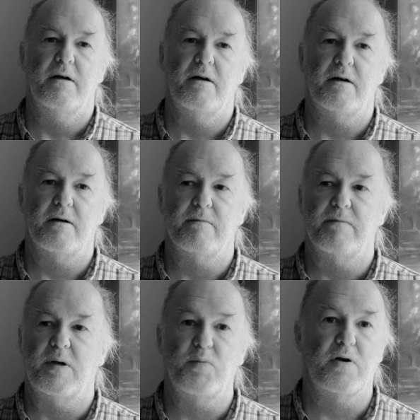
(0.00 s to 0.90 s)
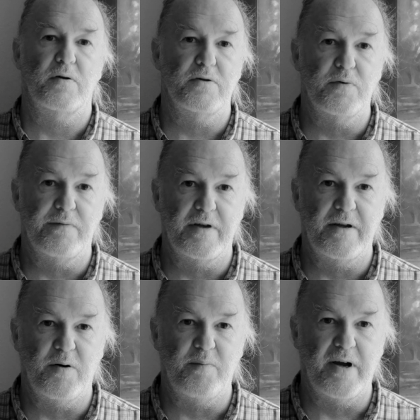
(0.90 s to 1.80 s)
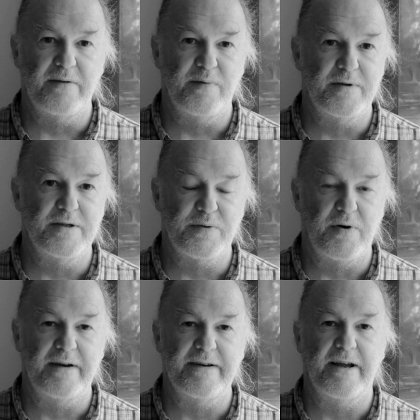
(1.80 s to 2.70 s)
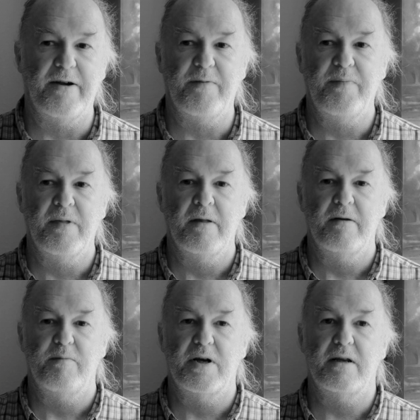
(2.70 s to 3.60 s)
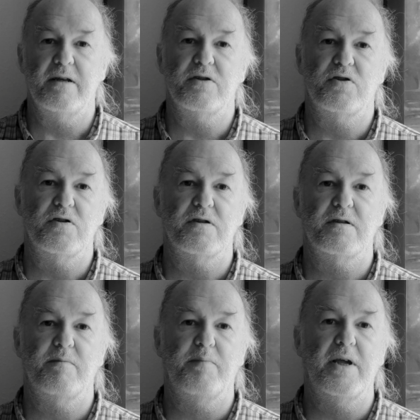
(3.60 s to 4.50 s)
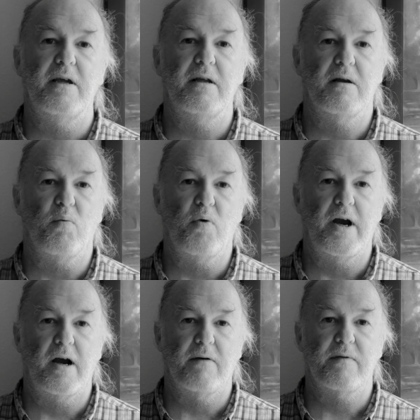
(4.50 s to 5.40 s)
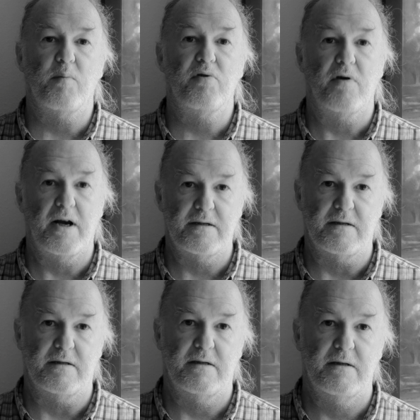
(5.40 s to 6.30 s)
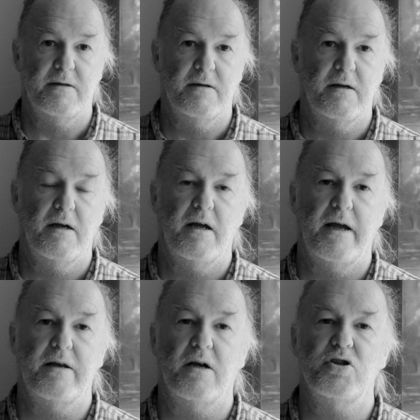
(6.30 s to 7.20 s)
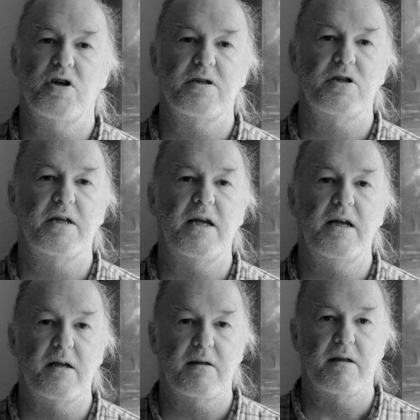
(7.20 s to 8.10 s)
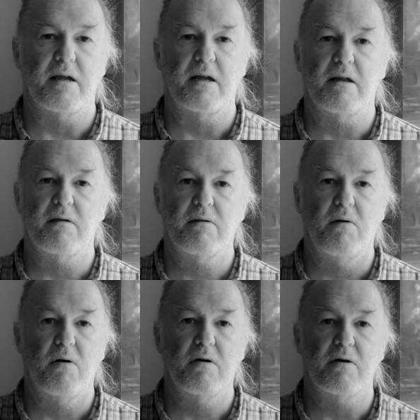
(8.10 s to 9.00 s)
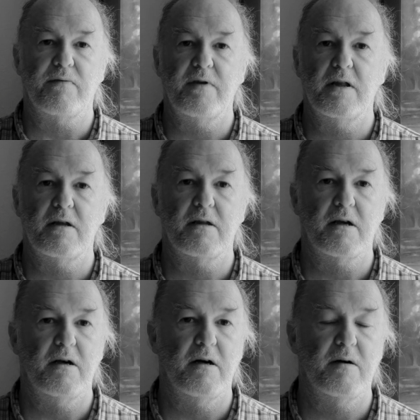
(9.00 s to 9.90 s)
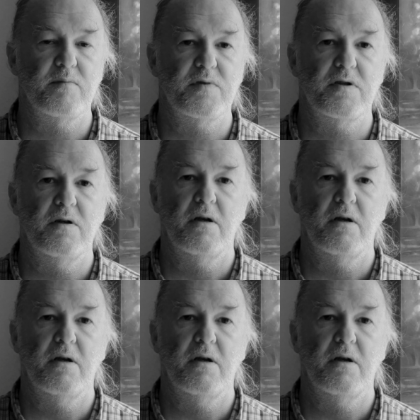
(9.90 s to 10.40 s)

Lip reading: I'm not going to do a video on mindfulness right now, but it is just being aware of the present and not judging anything, any thought or feeling that comes,